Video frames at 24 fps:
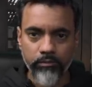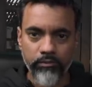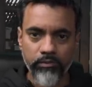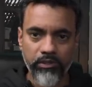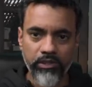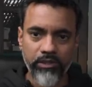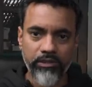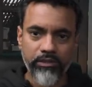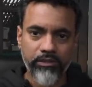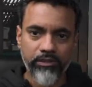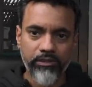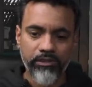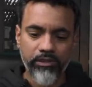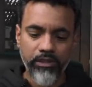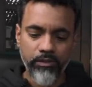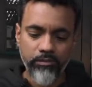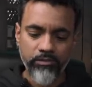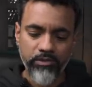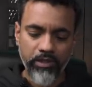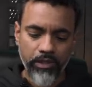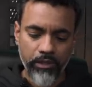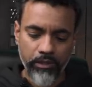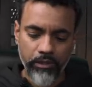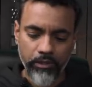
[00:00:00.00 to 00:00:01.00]
there
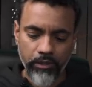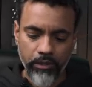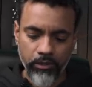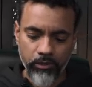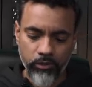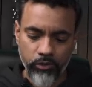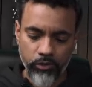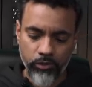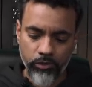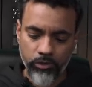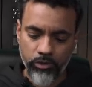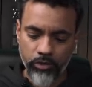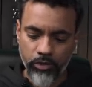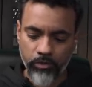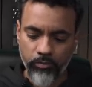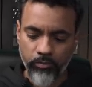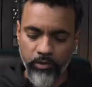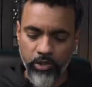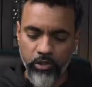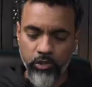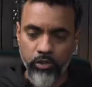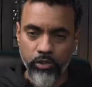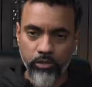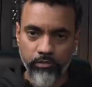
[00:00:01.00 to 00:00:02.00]
seems like they
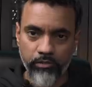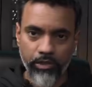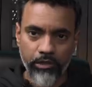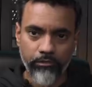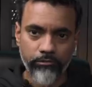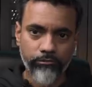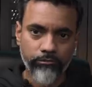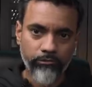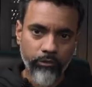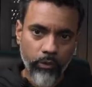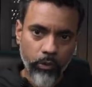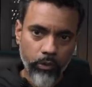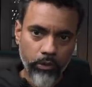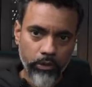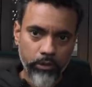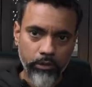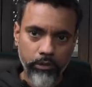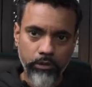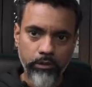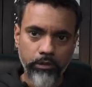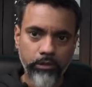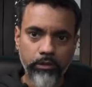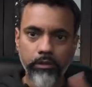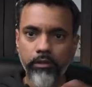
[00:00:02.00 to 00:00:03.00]
should have had 4,
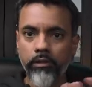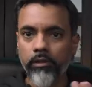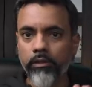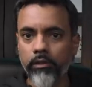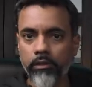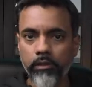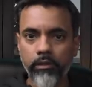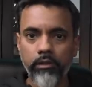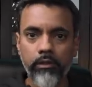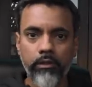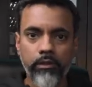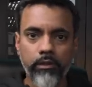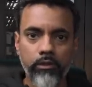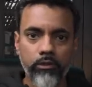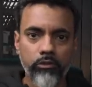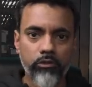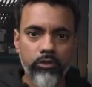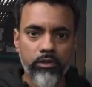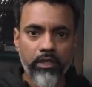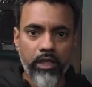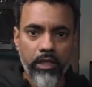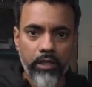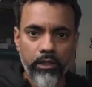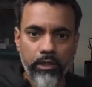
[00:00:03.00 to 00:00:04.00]

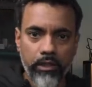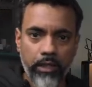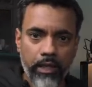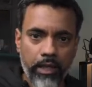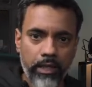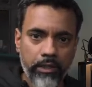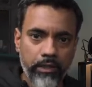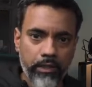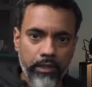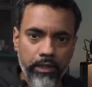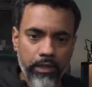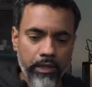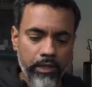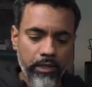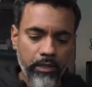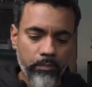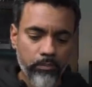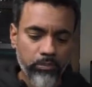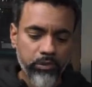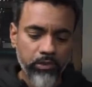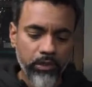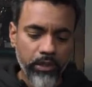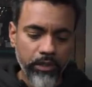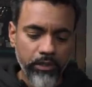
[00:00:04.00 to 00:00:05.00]
so that at any
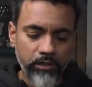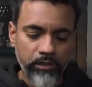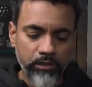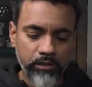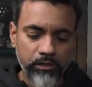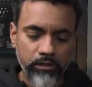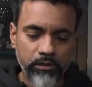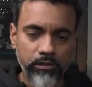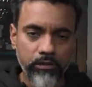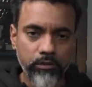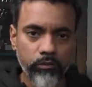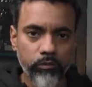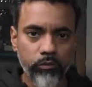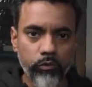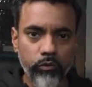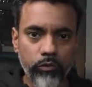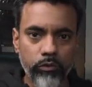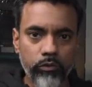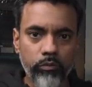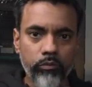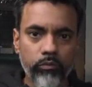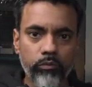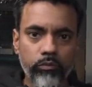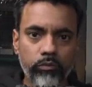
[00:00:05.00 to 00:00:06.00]
place
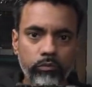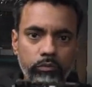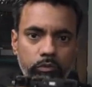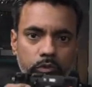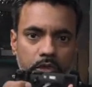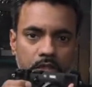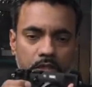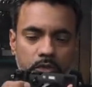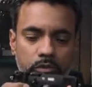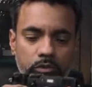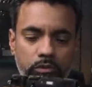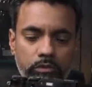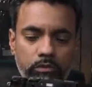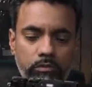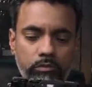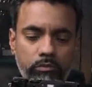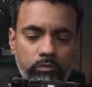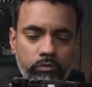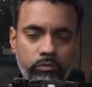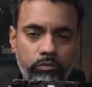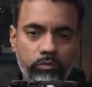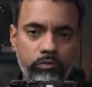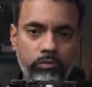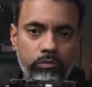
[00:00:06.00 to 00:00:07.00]
that
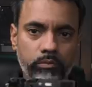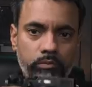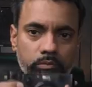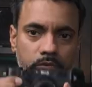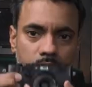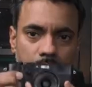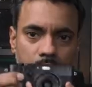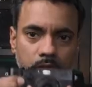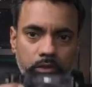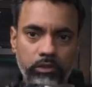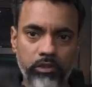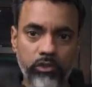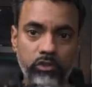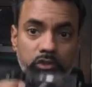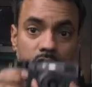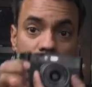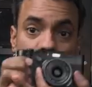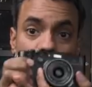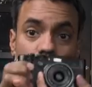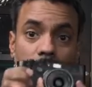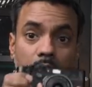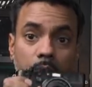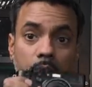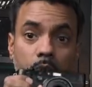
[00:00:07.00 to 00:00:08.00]
this is
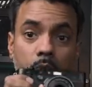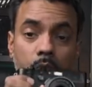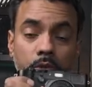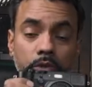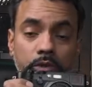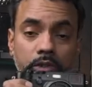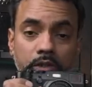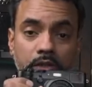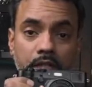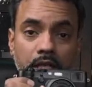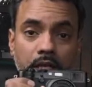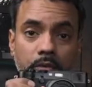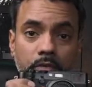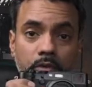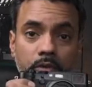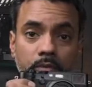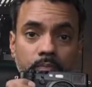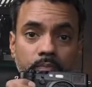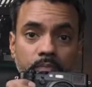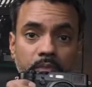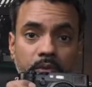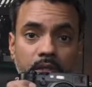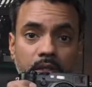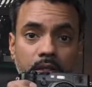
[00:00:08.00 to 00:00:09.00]
the way I'm holding the camera,
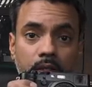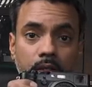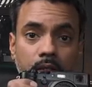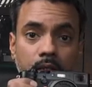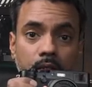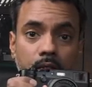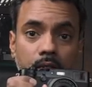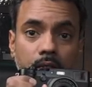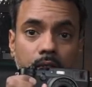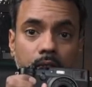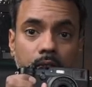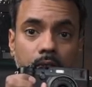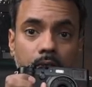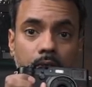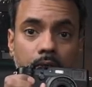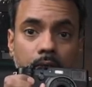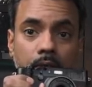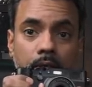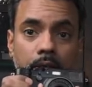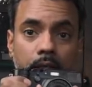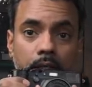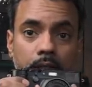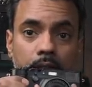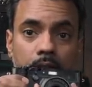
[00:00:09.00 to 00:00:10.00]

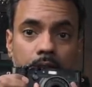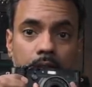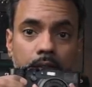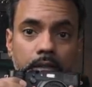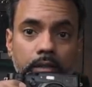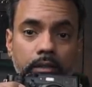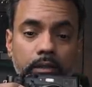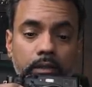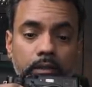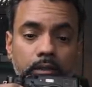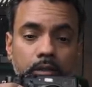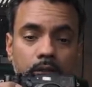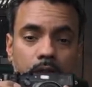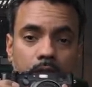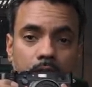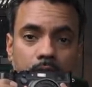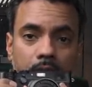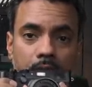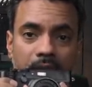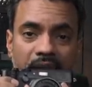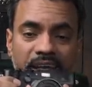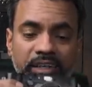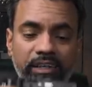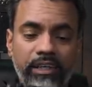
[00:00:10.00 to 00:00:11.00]
and
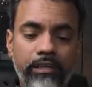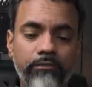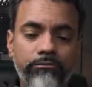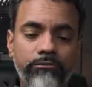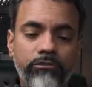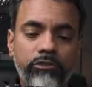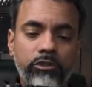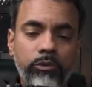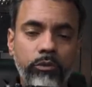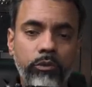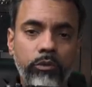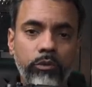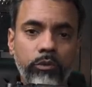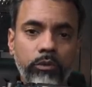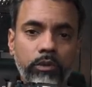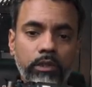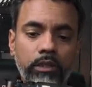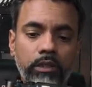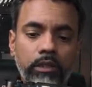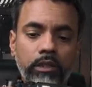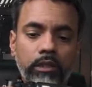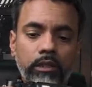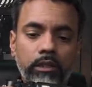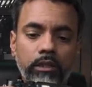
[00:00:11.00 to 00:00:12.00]
at f2
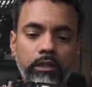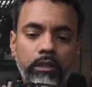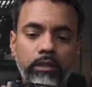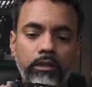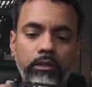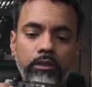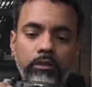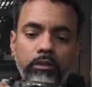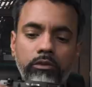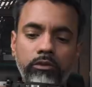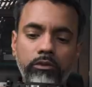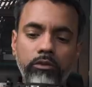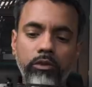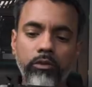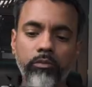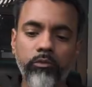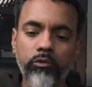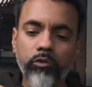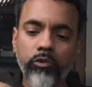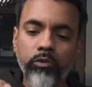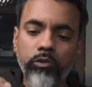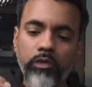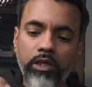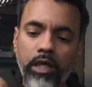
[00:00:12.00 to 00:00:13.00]
the
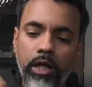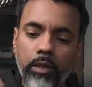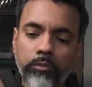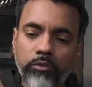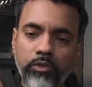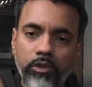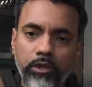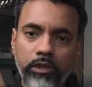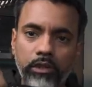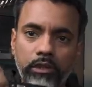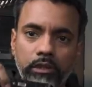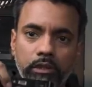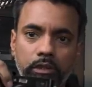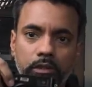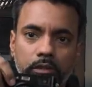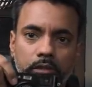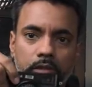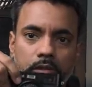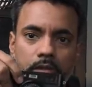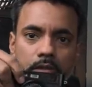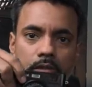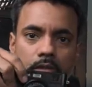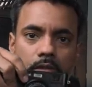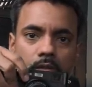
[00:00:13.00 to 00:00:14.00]
2 knobs are
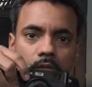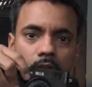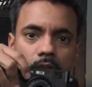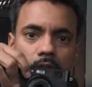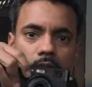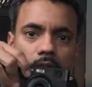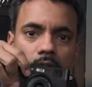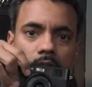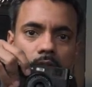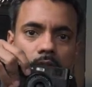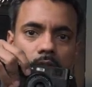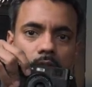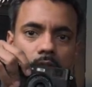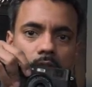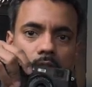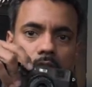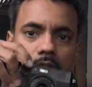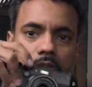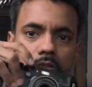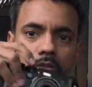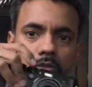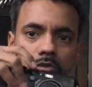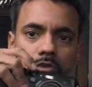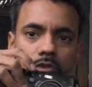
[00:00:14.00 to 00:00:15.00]
here,
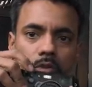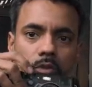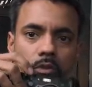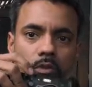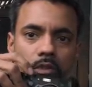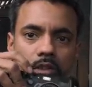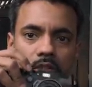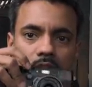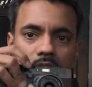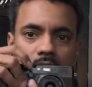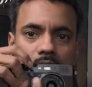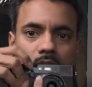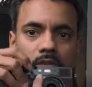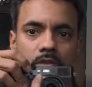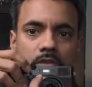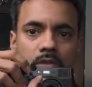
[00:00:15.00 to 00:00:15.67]
so it's